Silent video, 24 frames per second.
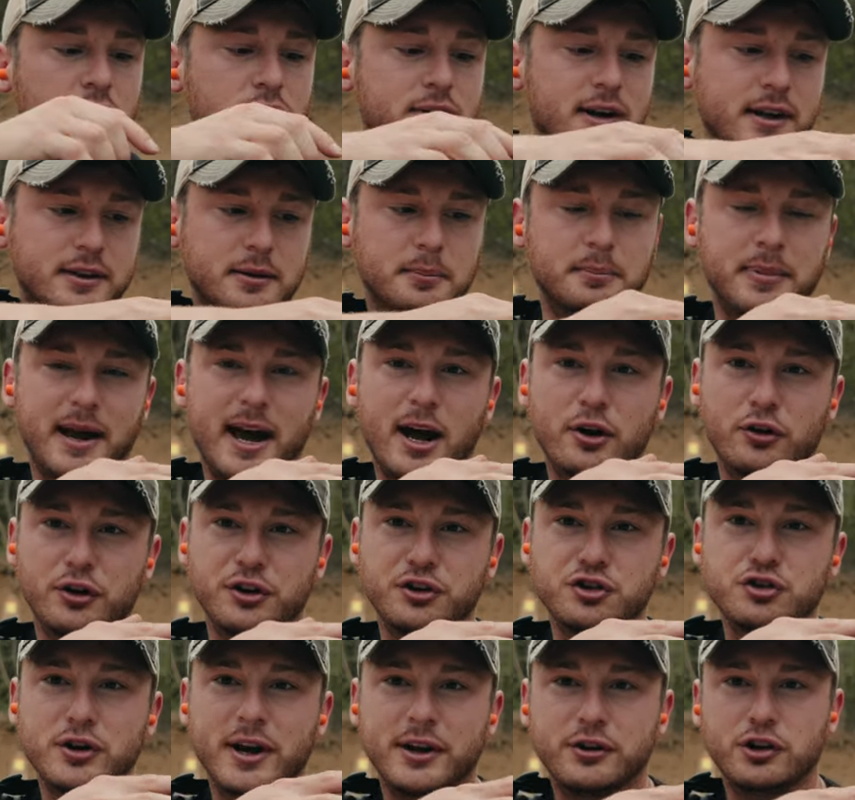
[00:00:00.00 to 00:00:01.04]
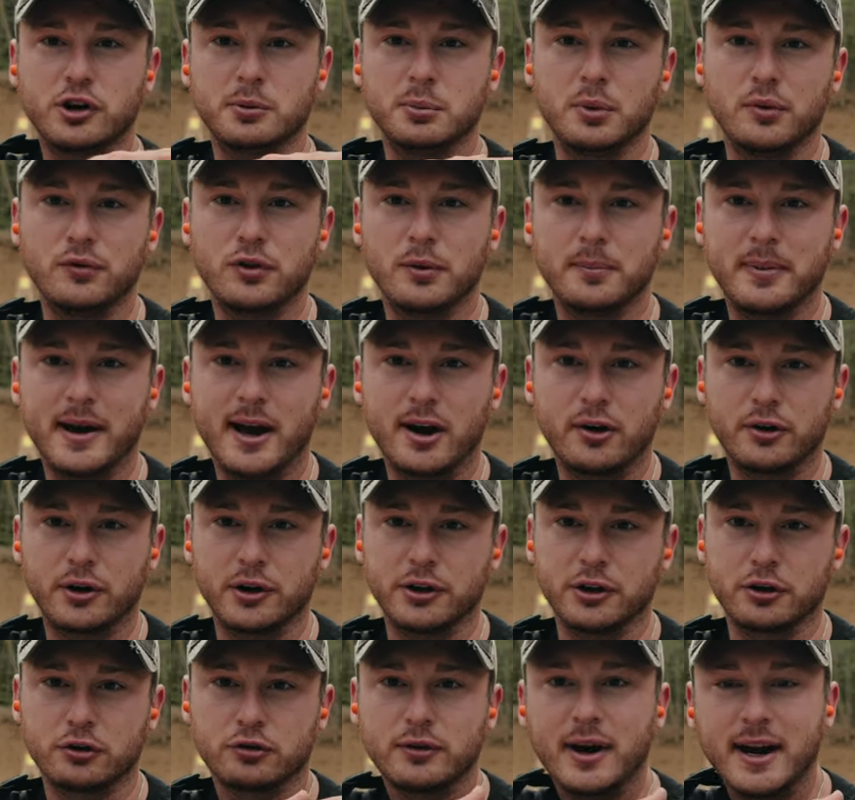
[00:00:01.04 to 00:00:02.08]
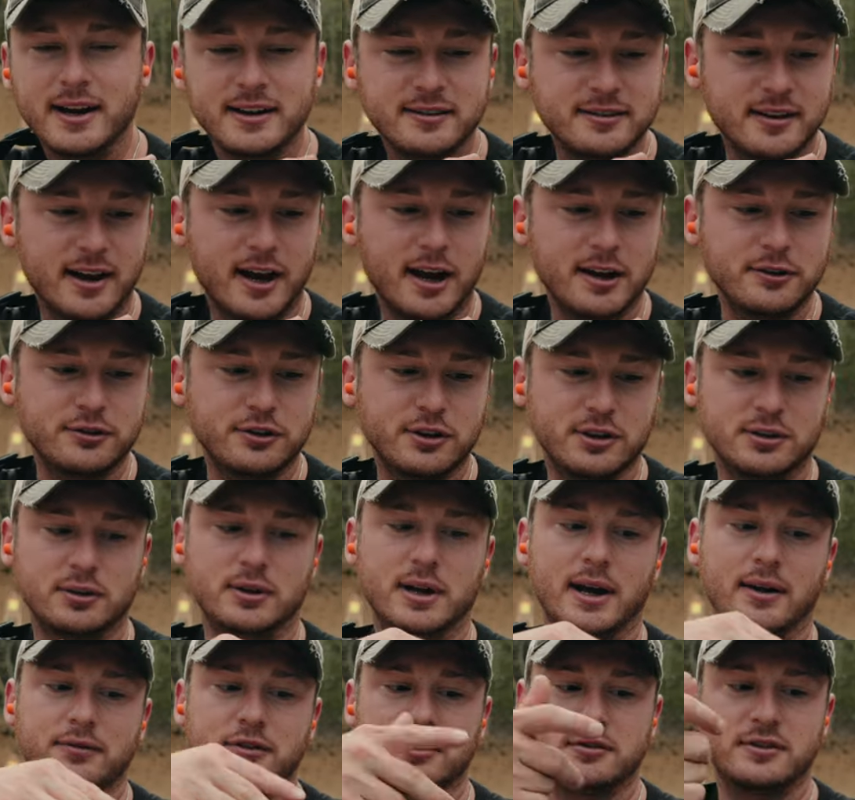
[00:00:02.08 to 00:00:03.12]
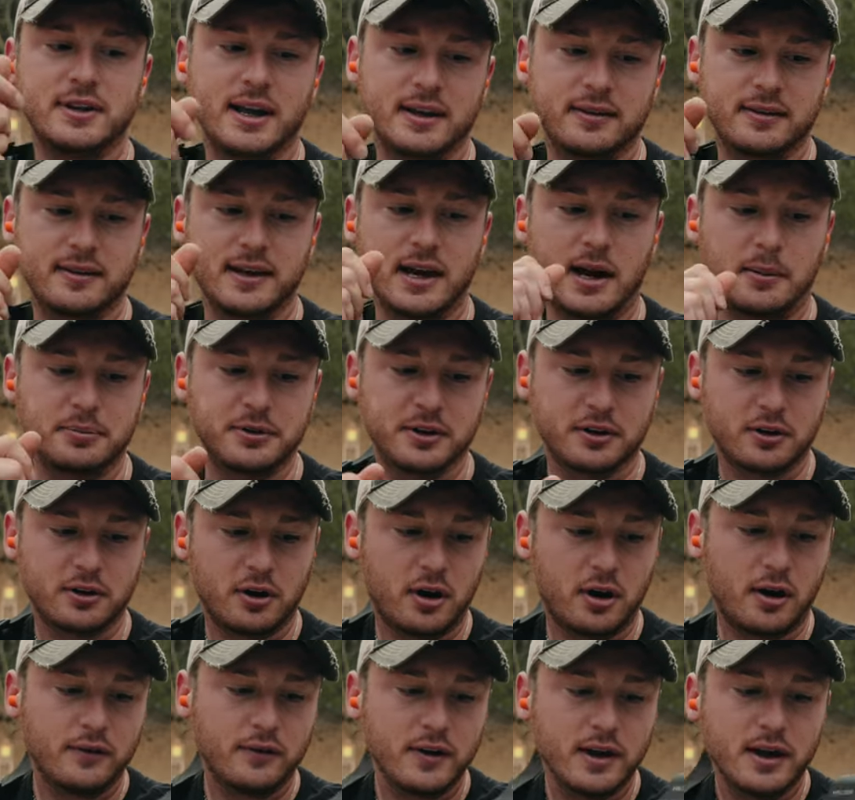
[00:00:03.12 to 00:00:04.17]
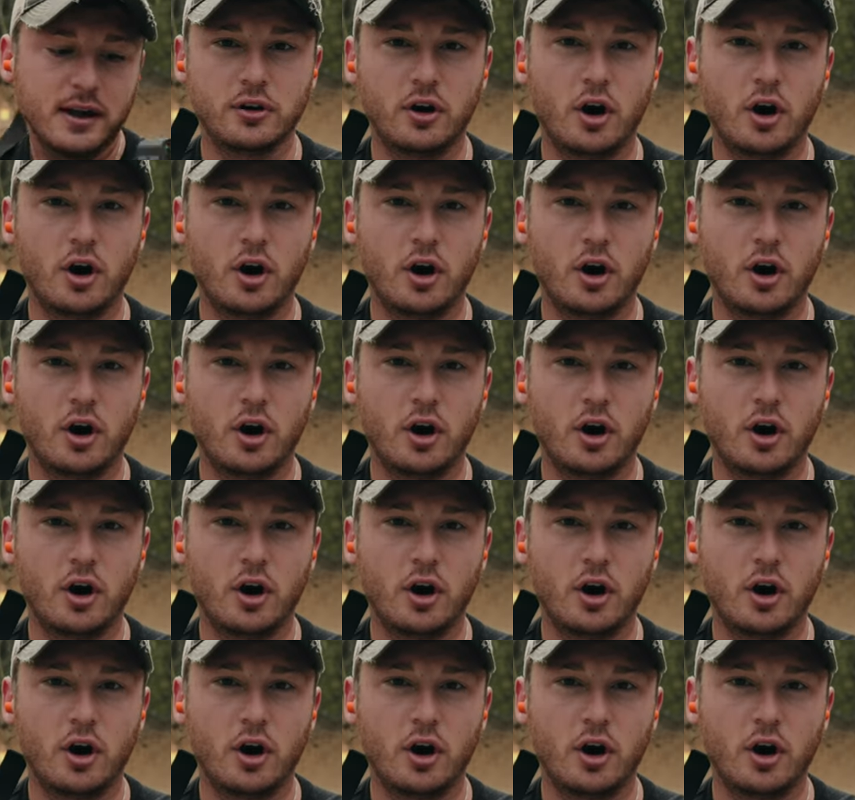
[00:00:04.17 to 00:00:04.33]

You got the battery tray to remove the battery on the right side so you don't have to take the optic off.